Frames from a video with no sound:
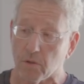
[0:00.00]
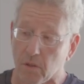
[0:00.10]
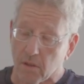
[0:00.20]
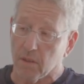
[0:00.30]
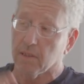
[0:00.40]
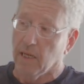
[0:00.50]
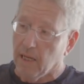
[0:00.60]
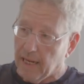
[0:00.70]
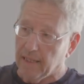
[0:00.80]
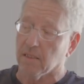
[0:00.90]
order on this,
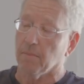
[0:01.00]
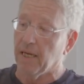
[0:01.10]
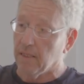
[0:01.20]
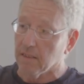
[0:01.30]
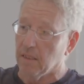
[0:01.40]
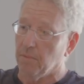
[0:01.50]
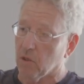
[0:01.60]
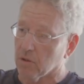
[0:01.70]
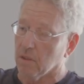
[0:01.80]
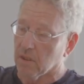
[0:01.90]
add some latency
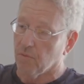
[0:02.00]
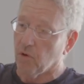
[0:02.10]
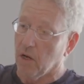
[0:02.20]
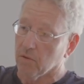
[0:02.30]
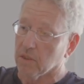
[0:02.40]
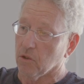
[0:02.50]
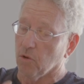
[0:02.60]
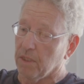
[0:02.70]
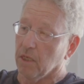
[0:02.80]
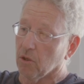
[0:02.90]
because there are some rounds that
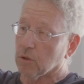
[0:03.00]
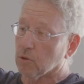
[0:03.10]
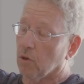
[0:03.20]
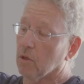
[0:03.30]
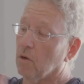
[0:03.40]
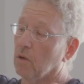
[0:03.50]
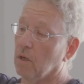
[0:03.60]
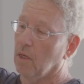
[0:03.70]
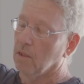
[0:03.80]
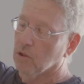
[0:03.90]
nobody knows what's going on,
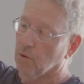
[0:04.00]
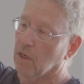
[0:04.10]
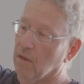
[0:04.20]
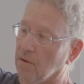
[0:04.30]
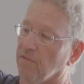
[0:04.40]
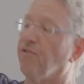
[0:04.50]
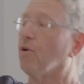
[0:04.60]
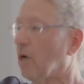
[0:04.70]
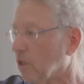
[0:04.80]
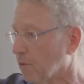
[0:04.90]
so we are
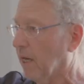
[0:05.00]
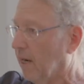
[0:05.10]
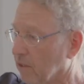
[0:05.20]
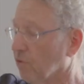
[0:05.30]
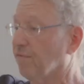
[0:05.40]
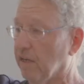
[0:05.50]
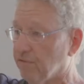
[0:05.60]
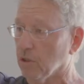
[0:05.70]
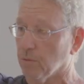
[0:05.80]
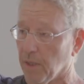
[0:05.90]
four rounds behind or
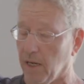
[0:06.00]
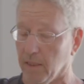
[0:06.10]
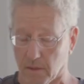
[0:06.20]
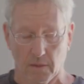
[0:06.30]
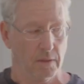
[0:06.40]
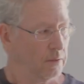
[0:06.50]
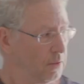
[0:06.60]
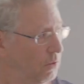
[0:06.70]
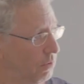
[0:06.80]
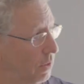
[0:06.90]
five rounds behind.
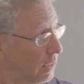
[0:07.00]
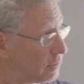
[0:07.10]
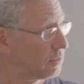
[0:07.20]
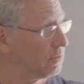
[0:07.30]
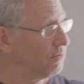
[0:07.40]
Okay, that's